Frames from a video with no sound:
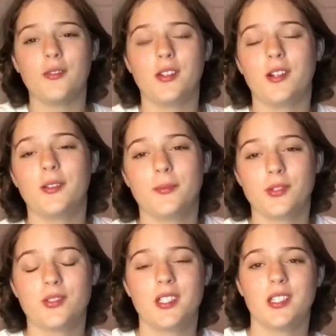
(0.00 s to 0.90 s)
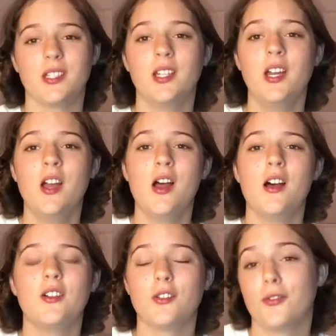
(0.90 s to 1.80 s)
items on here
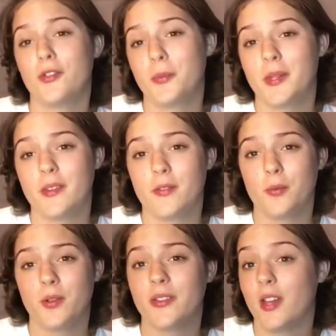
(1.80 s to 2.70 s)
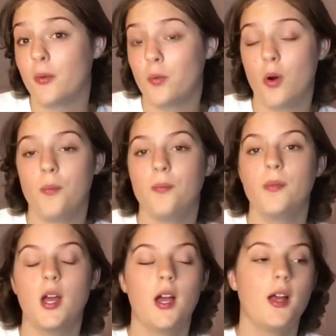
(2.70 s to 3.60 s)
are not the specific ones that I want.
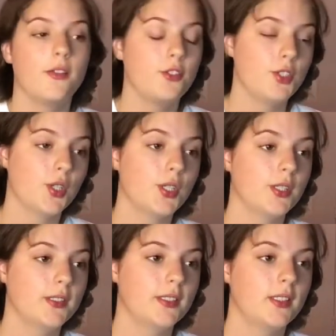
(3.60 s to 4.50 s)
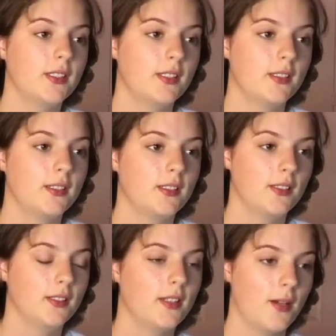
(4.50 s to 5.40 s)
The joggers
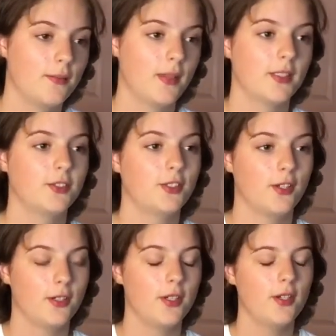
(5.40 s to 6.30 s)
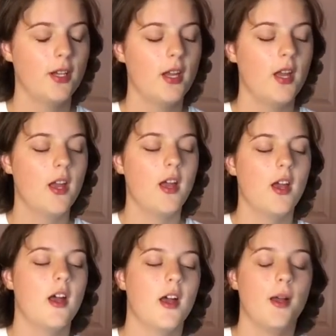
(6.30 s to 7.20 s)
that I'm about to show you,
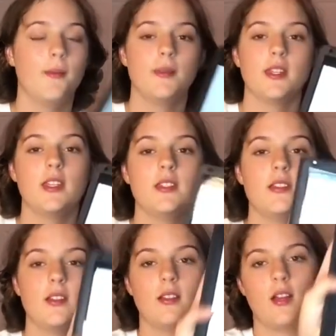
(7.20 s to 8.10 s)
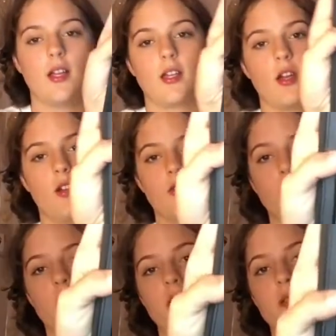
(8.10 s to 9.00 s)
these, like, just
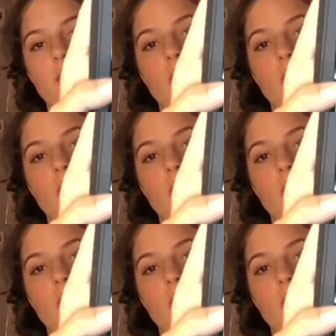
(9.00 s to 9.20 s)
wanted some